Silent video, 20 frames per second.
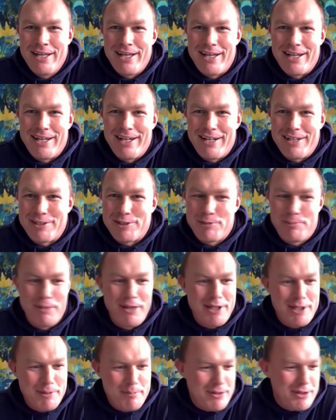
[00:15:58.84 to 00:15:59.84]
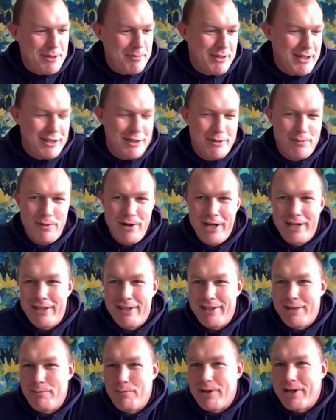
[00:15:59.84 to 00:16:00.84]
I'll speak a bit about the wine, and
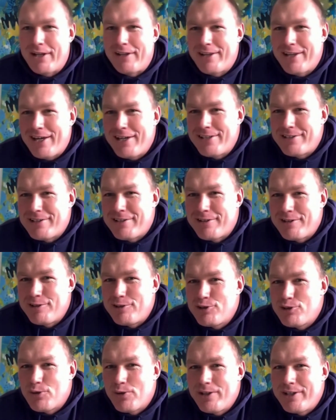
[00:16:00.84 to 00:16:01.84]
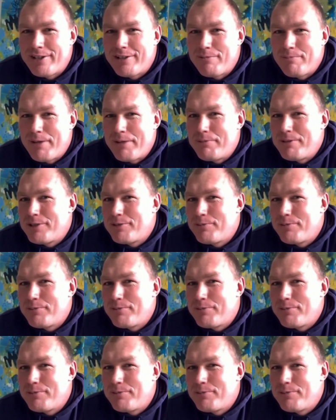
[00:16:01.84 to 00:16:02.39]
then we can taste it and enjoy it, and maybe